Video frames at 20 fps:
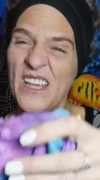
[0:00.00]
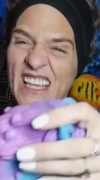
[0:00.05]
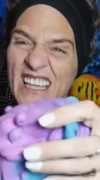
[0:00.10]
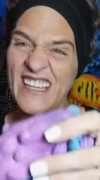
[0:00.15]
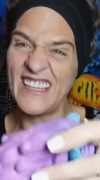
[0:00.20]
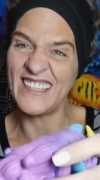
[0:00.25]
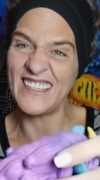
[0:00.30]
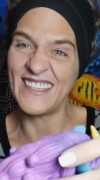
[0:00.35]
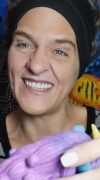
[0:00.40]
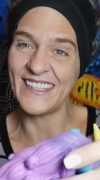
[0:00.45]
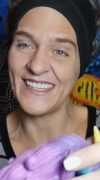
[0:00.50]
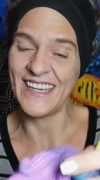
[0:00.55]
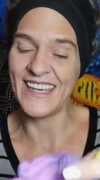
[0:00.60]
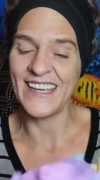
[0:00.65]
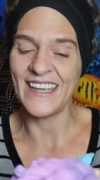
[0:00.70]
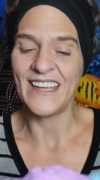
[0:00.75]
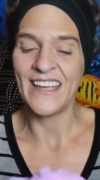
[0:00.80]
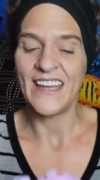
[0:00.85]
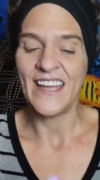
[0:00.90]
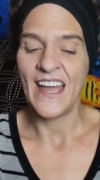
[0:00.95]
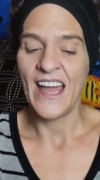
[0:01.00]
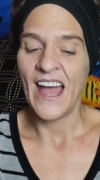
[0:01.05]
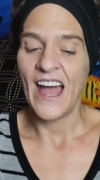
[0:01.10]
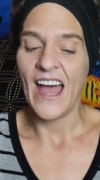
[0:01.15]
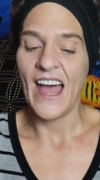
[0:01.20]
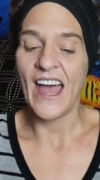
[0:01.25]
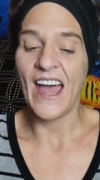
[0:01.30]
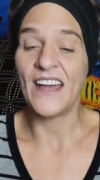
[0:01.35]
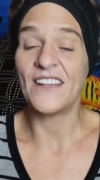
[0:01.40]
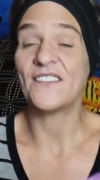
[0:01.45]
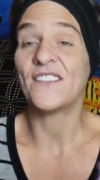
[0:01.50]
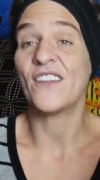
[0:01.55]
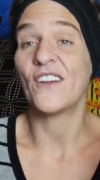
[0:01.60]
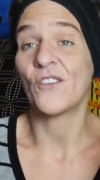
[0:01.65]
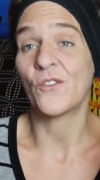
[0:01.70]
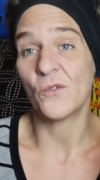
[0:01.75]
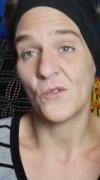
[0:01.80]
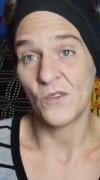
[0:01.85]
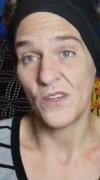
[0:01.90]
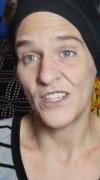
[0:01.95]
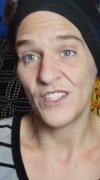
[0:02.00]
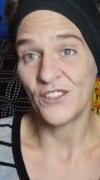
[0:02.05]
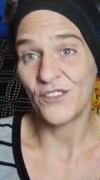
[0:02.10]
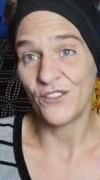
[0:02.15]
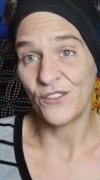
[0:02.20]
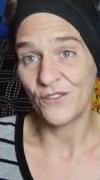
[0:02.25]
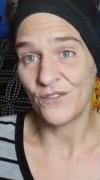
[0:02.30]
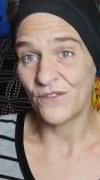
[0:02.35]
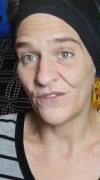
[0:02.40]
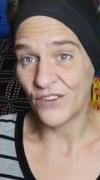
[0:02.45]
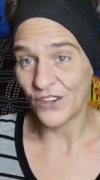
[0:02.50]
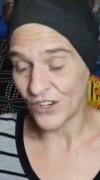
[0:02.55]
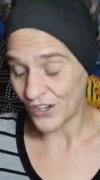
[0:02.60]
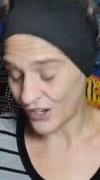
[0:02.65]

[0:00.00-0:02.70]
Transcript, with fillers: easily as they're going to for